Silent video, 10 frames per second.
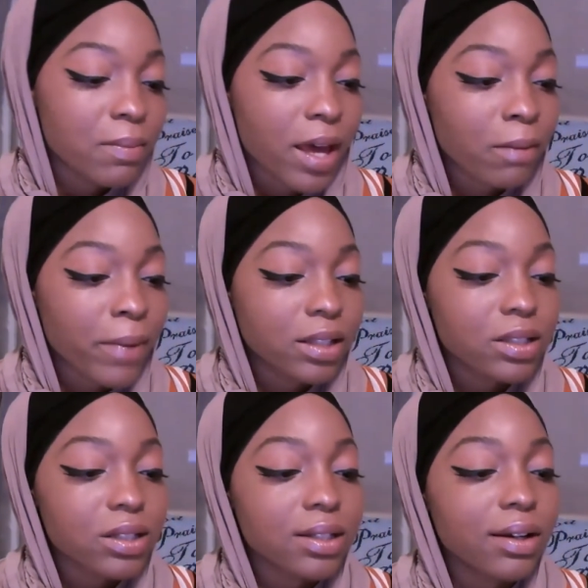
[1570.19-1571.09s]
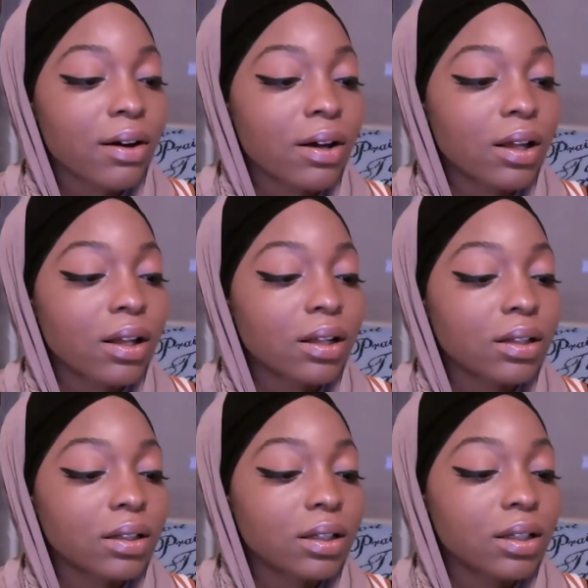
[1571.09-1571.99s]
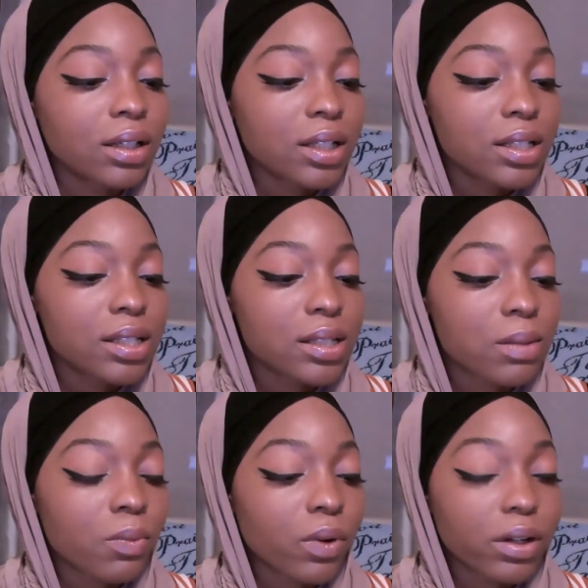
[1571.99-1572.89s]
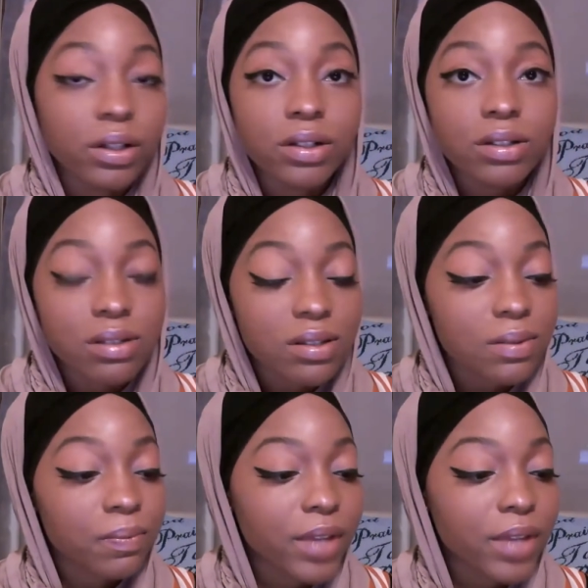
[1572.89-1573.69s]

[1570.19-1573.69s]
etymology on some words.